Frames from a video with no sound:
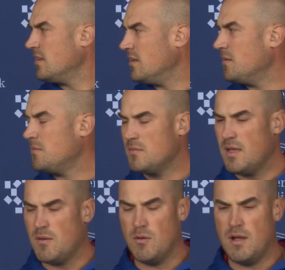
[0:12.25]
Yep.
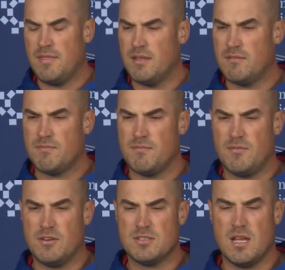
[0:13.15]
Yeah, well, I think
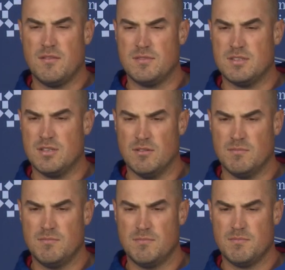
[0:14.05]
first off, you know,
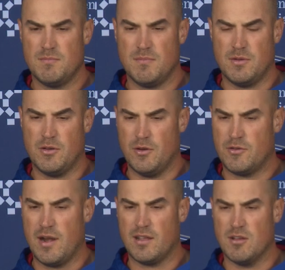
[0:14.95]
you know,
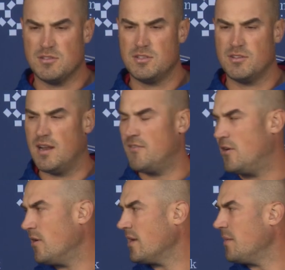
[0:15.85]
credit goes to kind of
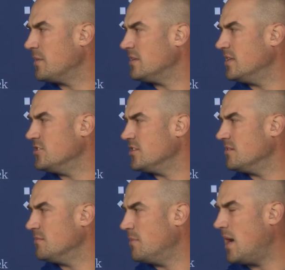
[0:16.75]
our run game contingent,
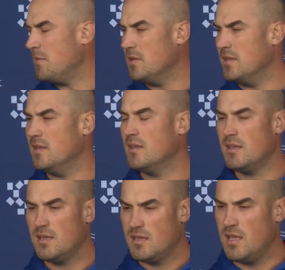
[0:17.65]
Bobby,
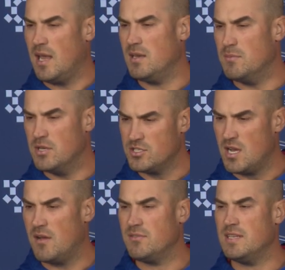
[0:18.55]
Andy
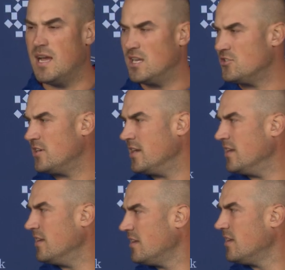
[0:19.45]
Bischoff,
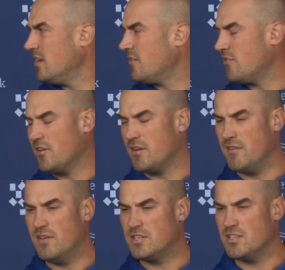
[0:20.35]
DeAndre, for the
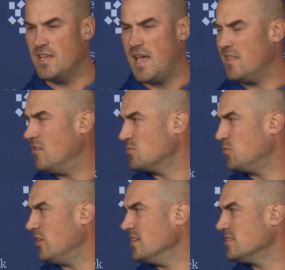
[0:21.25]
conviction they had in those
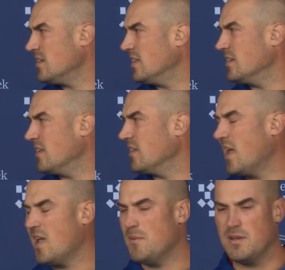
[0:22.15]
plays at the end of the
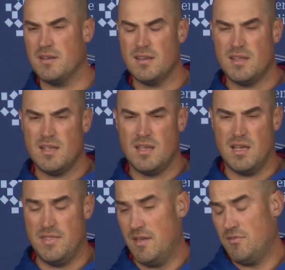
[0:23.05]
game, and,
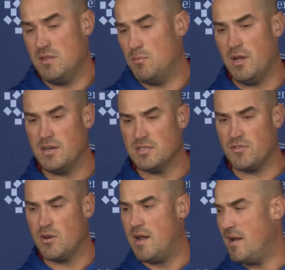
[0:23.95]
and definitely the players
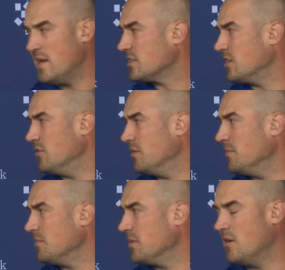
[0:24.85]
for going out and executing them.
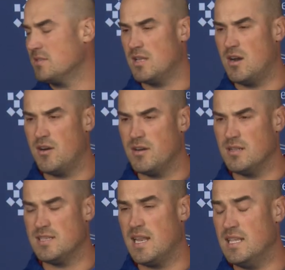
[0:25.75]
You know, it's not hard,
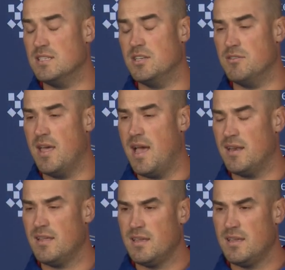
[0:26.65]
it's not easy to do that